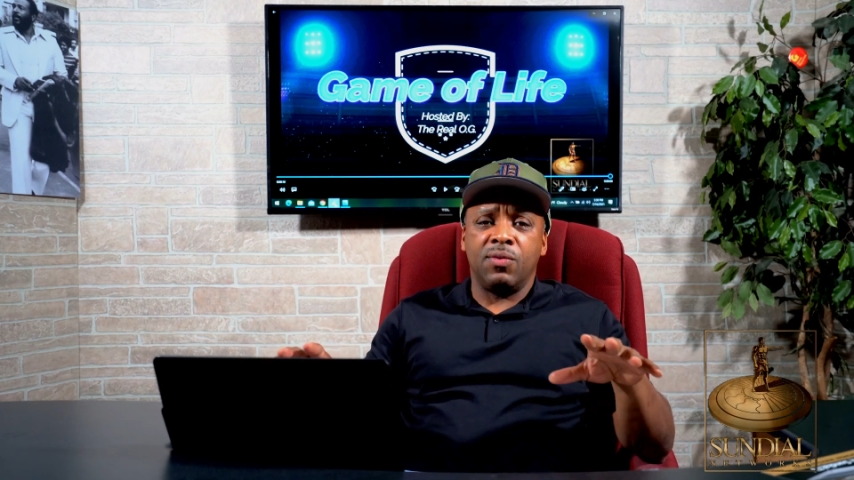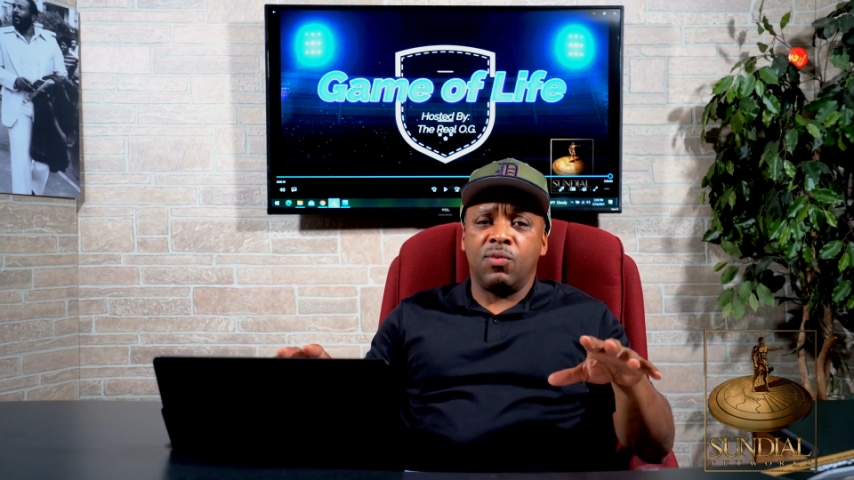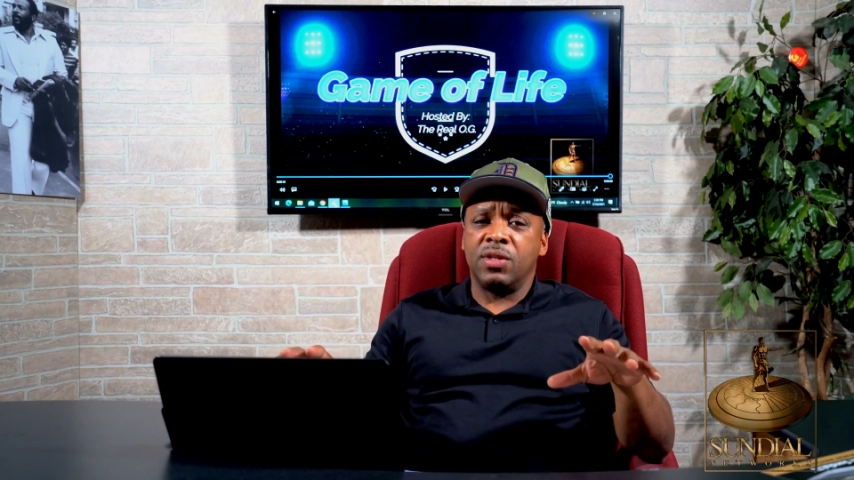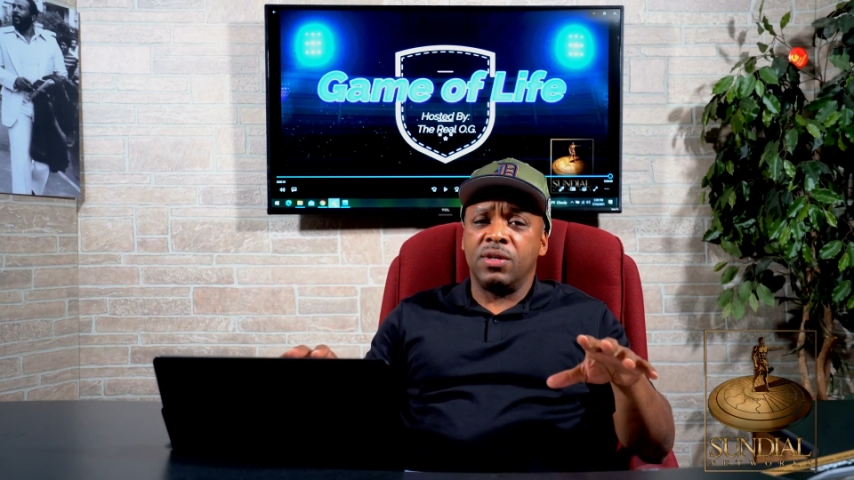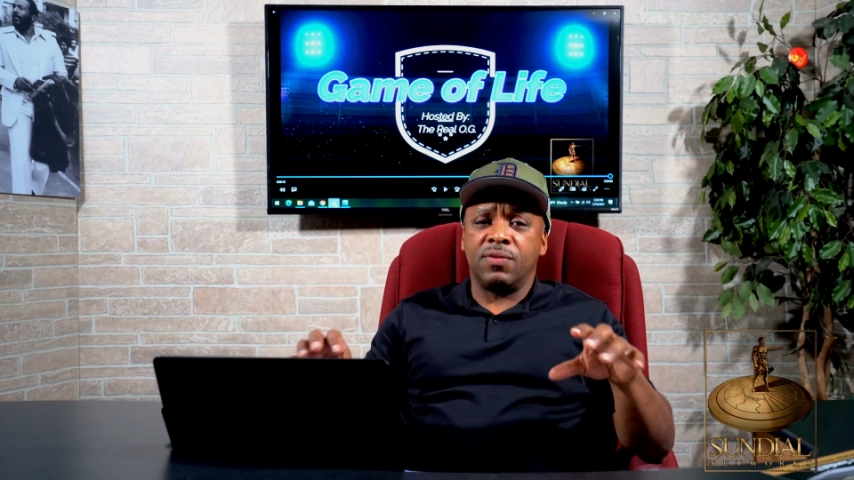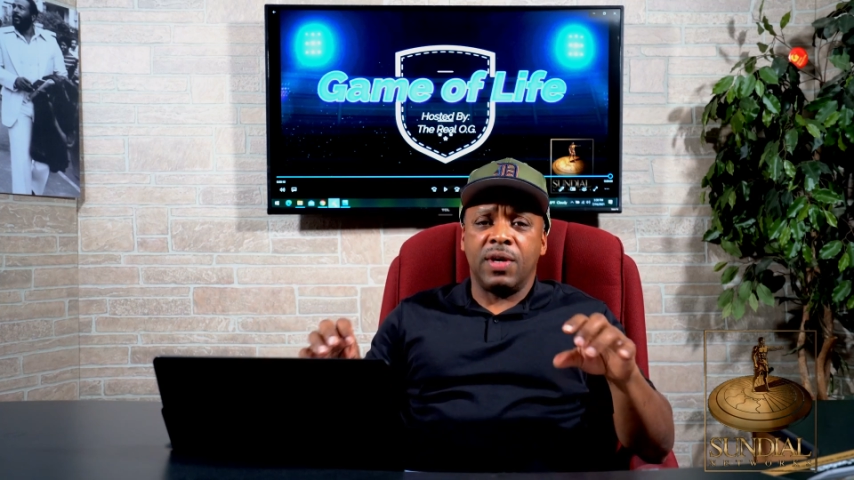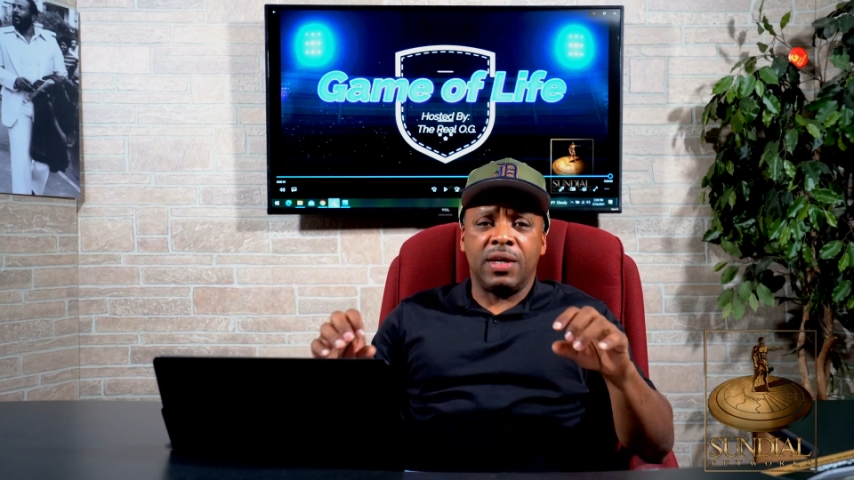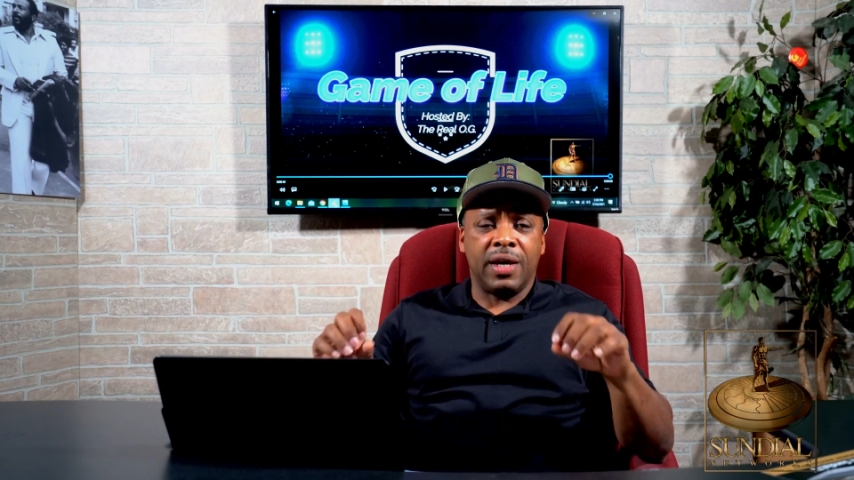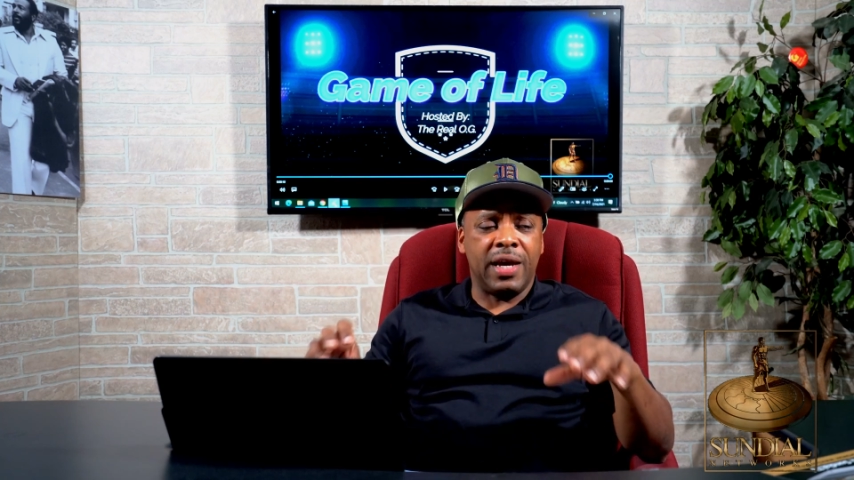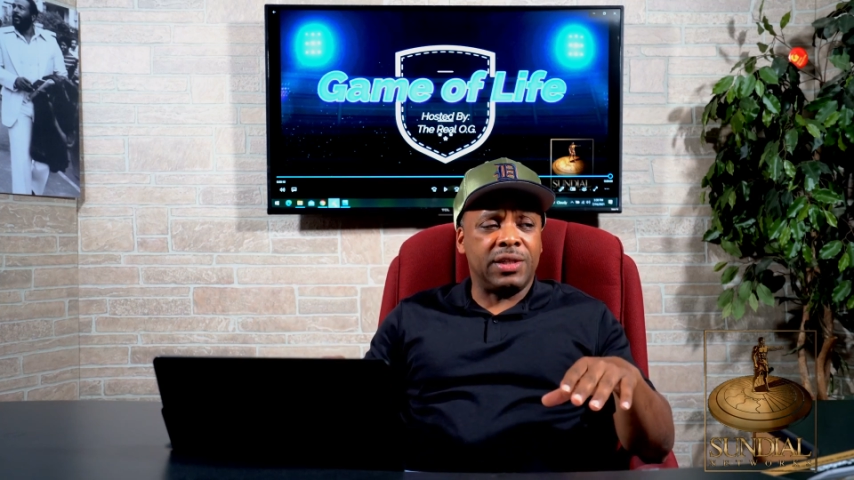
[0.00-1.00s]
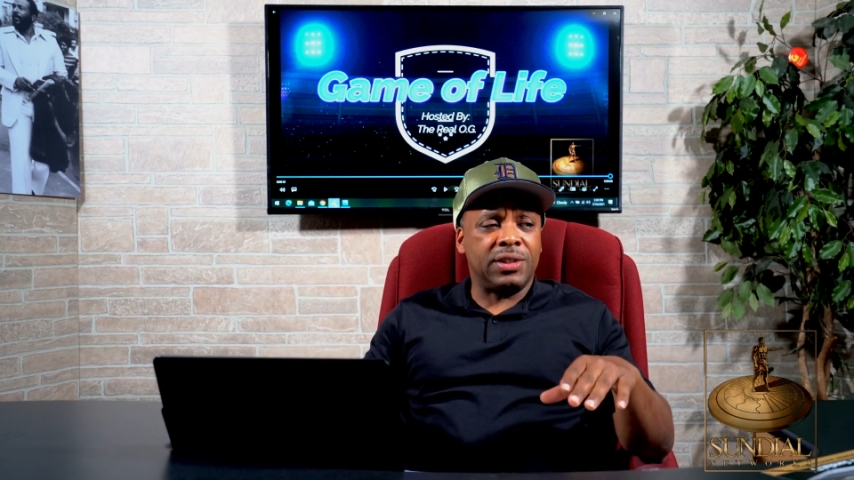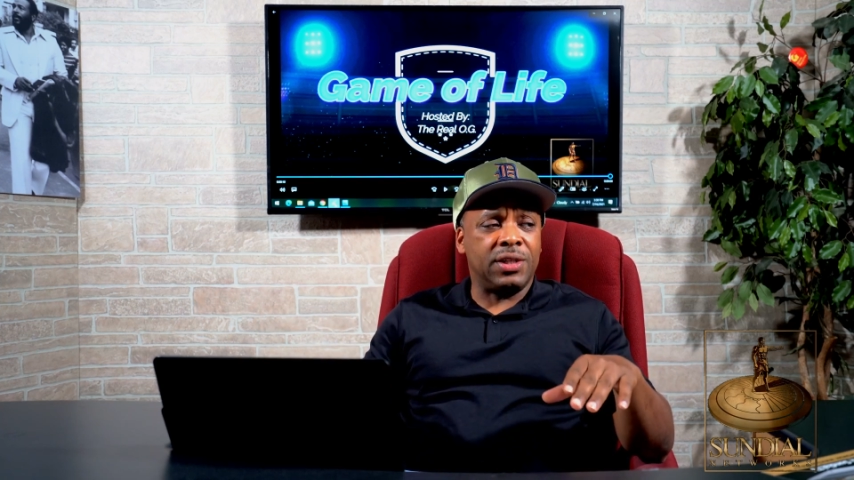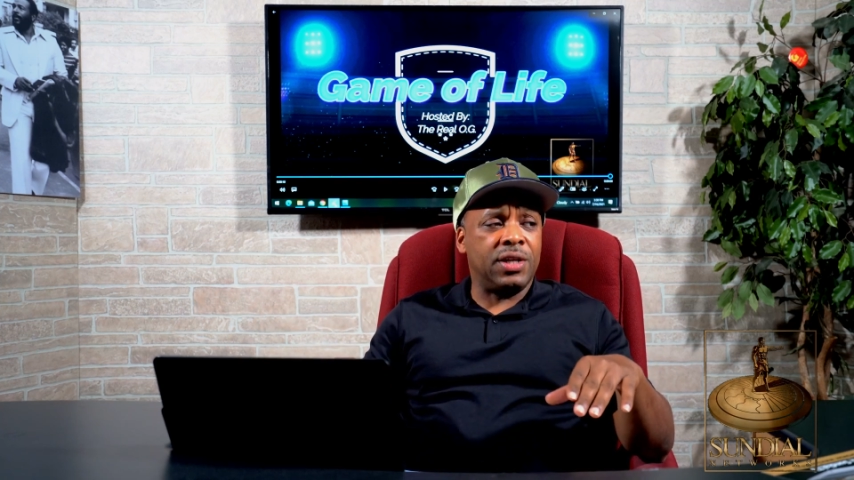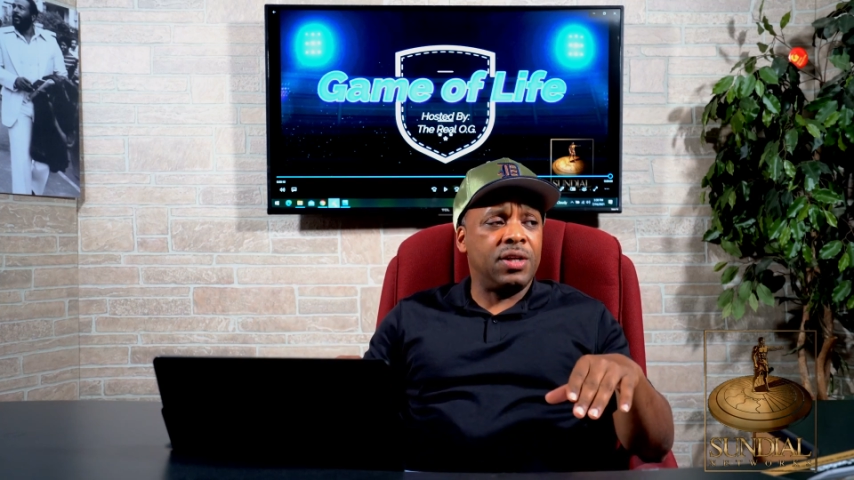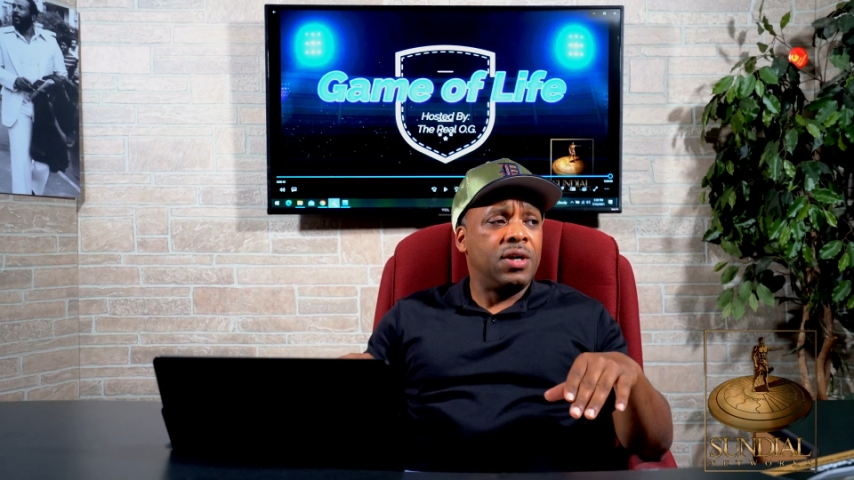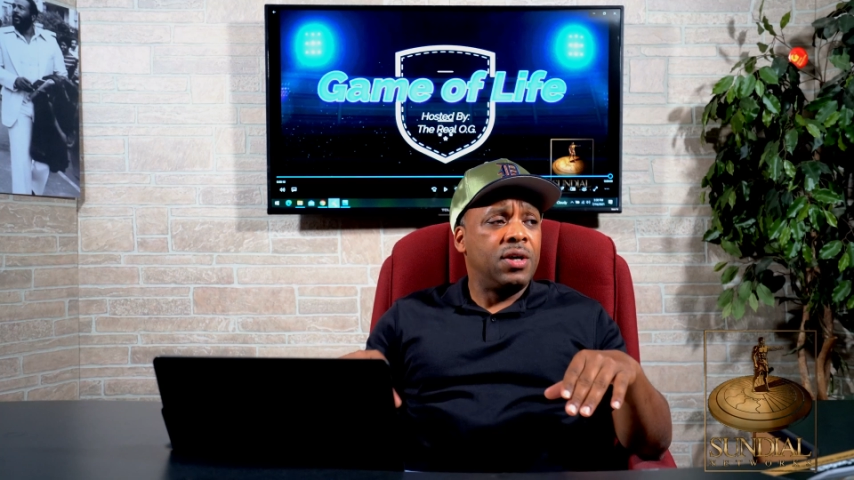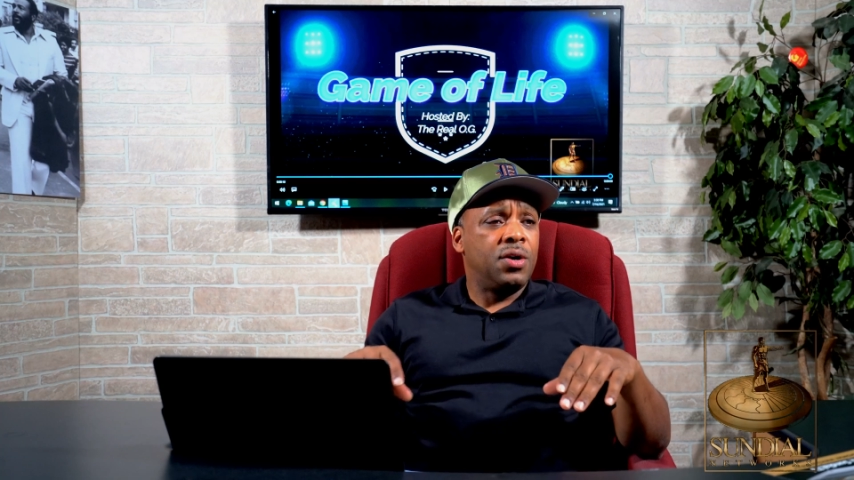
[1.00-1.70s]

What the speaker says: whether it's vacation,